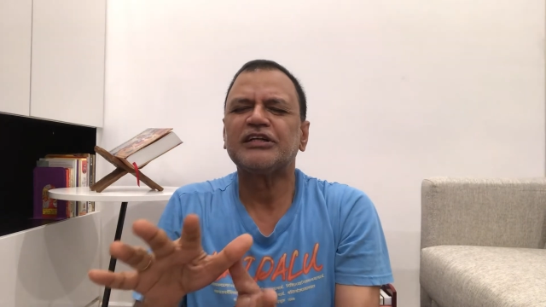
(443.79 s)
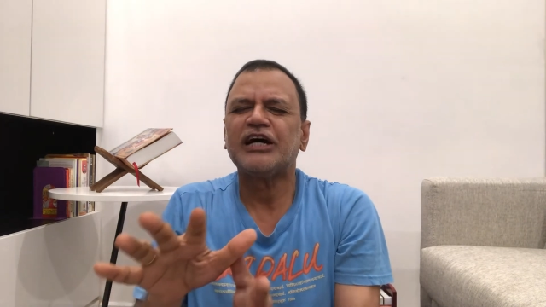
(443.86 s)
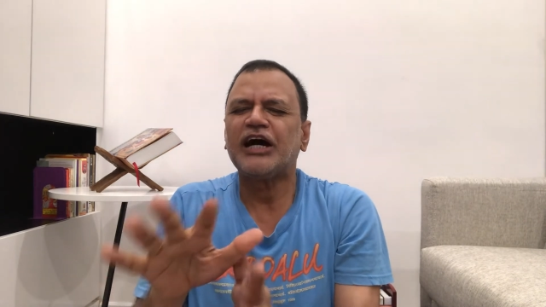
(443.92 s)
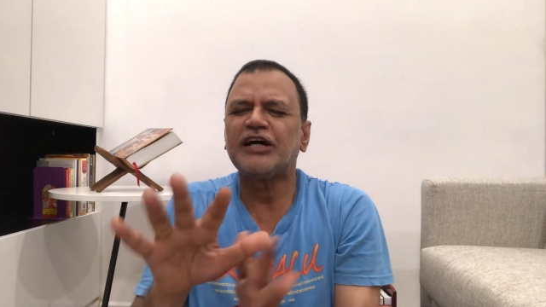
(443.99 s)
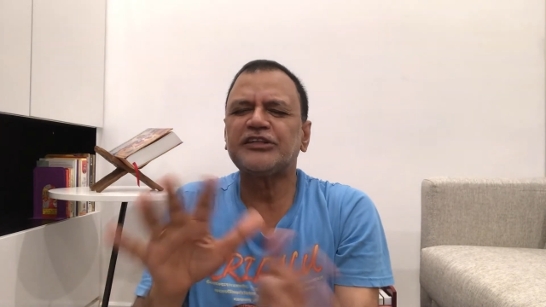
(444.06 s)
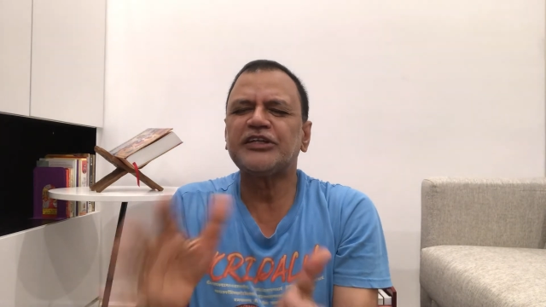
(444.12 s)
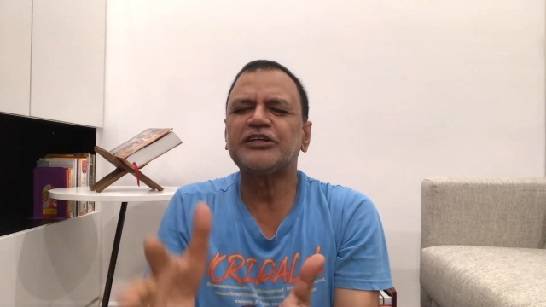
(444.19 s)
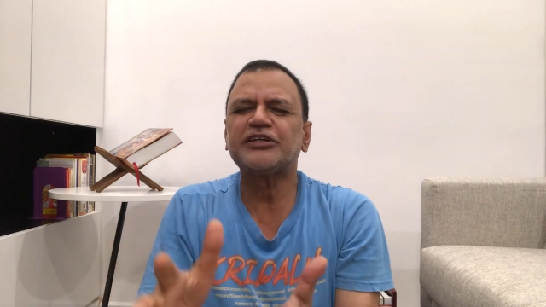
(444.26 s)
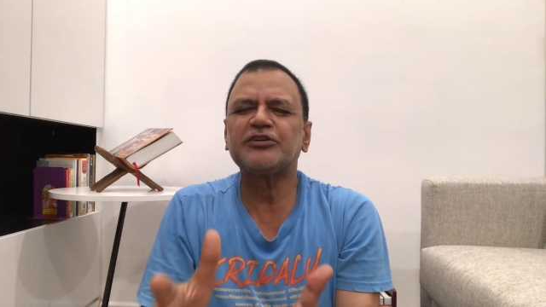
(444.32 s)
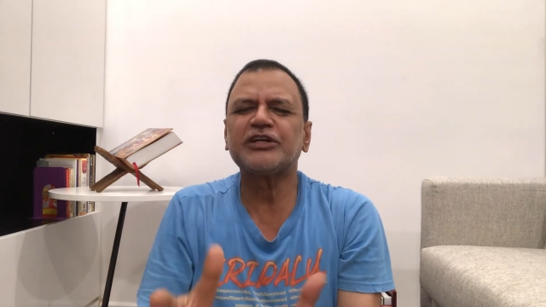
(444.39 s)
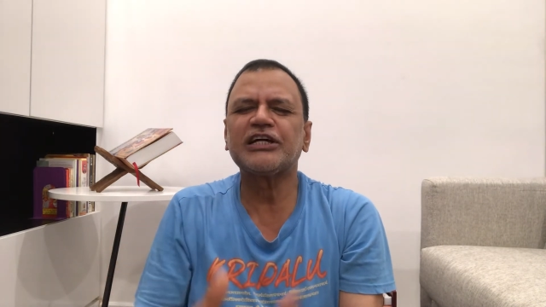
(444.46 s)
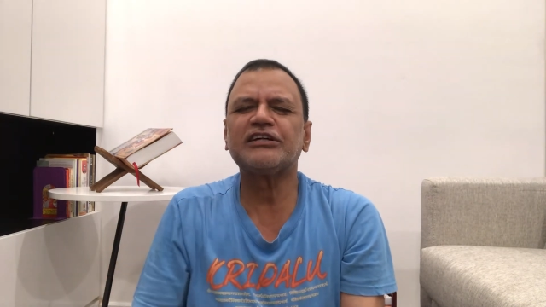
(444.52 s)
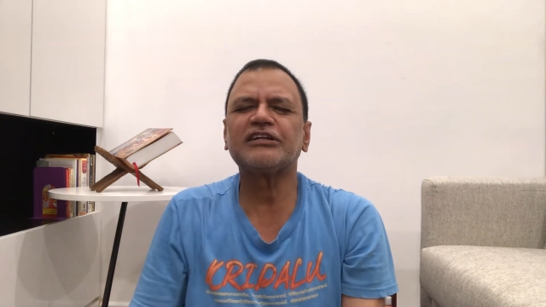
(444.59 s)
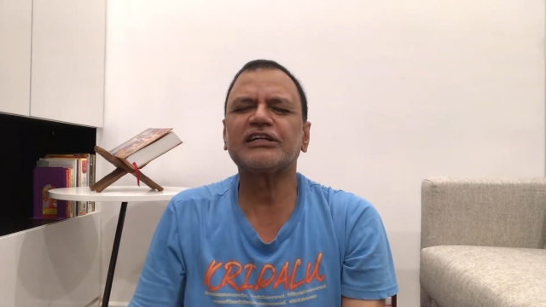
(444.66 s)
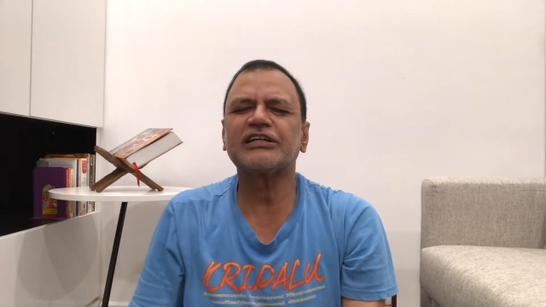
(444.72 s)
I think you
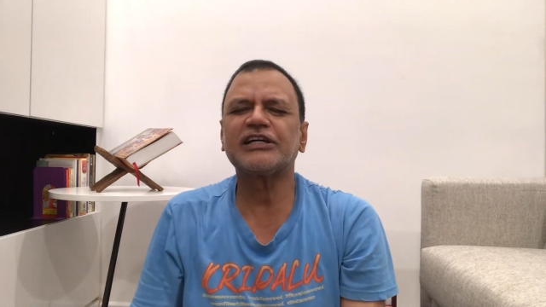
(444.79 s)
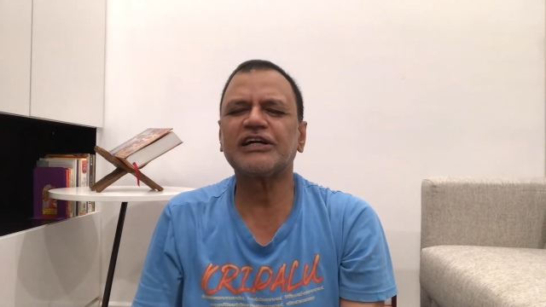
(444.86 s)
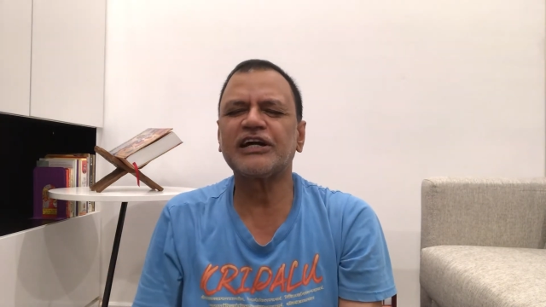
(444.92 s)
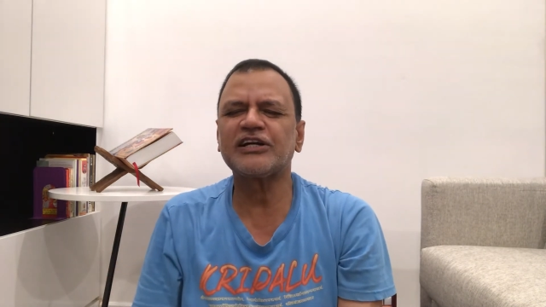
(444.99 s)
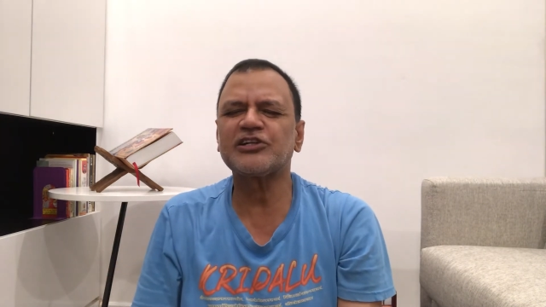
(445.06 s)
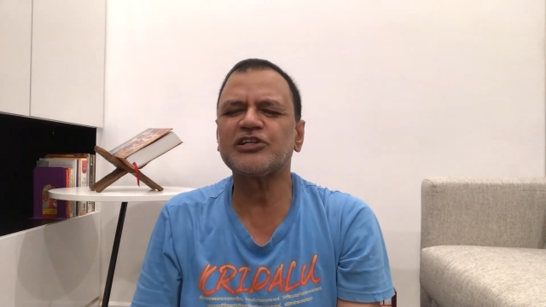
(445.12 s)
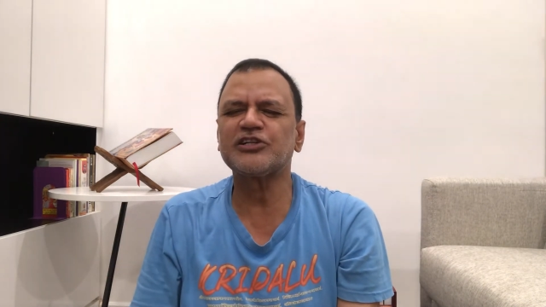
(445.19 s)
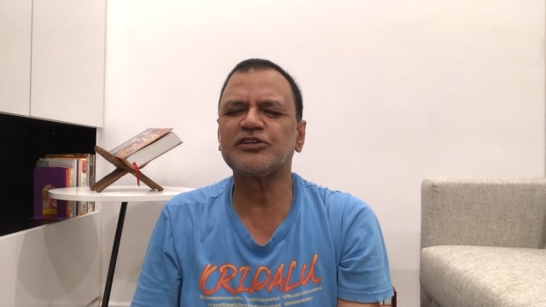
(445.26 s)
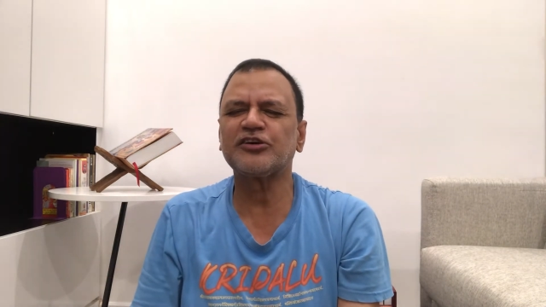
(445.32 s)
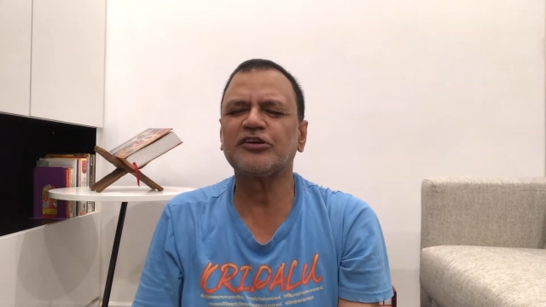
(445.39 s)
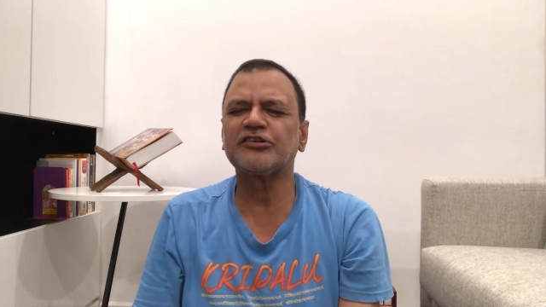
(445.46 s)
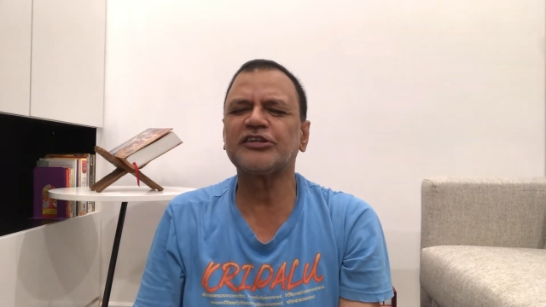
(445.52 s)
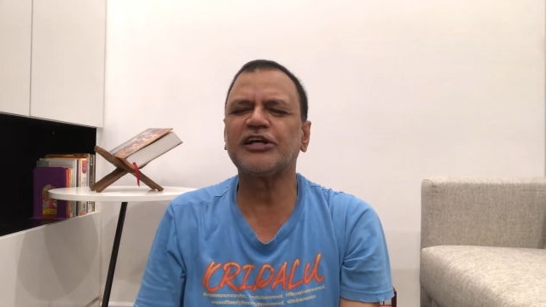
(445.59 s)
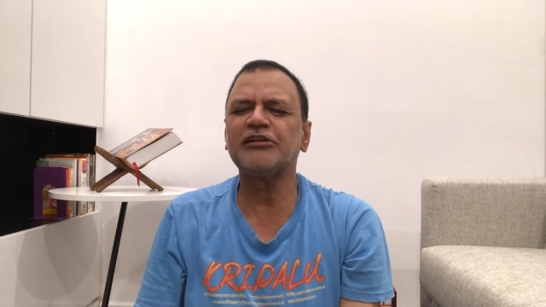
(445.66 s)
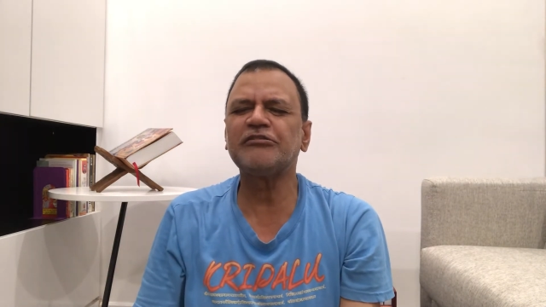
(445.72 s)
can correct it
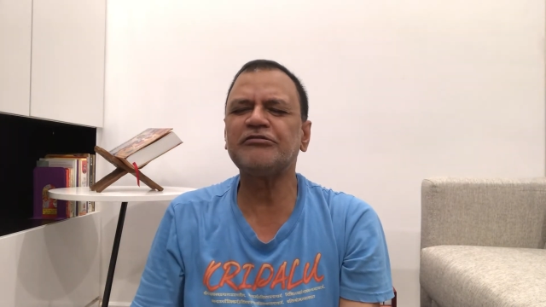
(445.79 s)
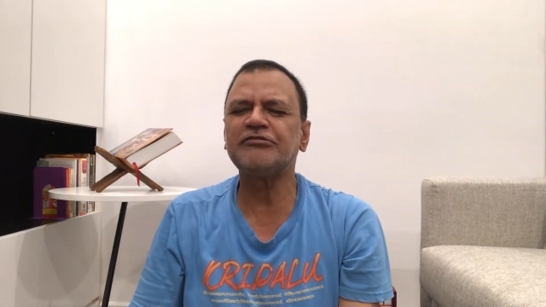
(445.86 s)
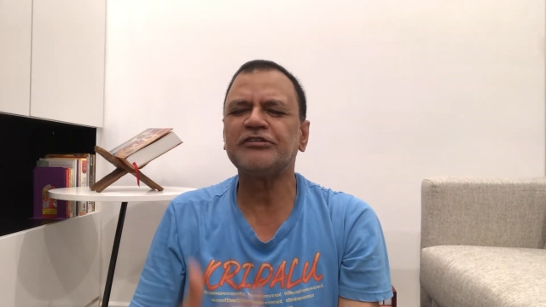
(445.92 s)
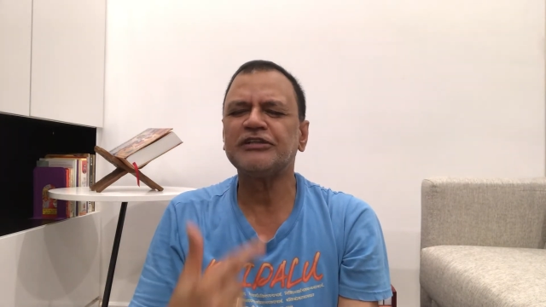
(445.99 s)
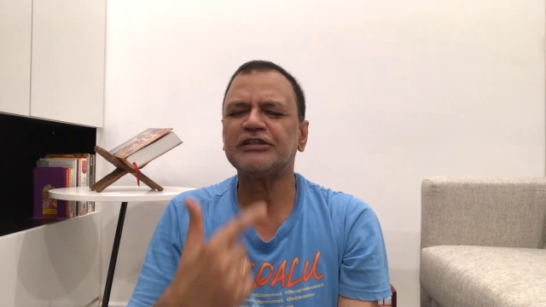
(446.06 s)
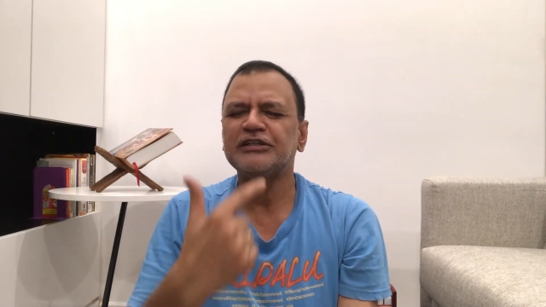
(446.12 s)
yourself.